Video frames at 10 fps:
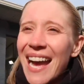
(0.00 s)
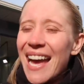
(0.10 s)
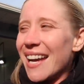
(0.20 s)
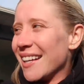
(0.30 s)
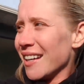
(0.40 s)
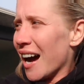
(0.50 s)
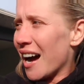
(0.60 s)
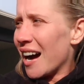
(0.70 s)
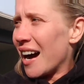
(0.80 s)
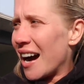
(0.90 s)
And
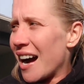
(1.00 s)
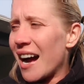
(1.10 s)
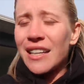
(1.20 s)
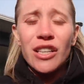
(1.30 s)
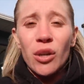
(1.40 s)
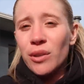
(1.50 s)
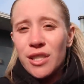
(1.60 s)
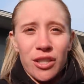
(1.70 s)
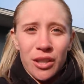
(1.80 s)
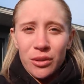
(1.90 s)
I didn't know
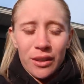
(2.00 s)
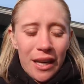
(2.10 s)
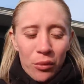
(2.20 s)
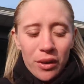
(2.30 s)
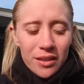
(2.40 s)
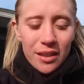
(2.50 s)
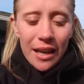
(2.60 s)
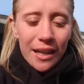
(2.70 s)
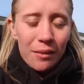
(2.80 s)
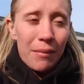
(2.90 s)
what to do. It was
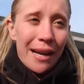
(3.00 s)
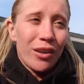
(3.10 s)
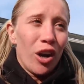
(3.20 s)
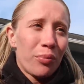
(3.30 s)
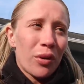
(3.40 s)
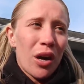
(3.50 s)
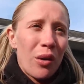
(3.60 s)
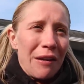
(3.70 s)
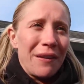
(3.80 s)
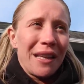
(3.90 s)
like my GoPro,
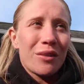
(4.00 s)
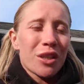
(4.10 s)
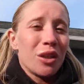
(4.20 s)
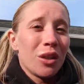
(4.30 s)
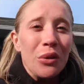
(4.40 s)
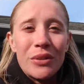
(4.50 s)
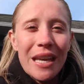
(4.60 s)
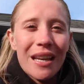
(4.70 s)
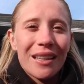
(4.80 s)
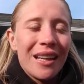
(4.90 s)
I felt like I was gonna lose
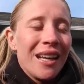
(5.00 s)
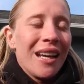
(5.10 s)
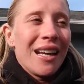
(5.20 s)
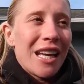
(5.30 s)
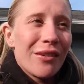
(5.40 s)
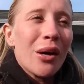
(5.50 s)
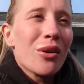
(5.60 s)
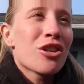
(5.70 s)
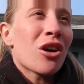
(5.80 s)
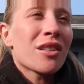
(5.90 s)
it. Even though
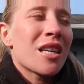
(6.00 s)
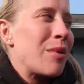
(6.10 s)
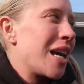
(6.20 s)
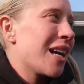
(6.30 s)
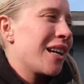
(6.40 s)
it was hooked to me,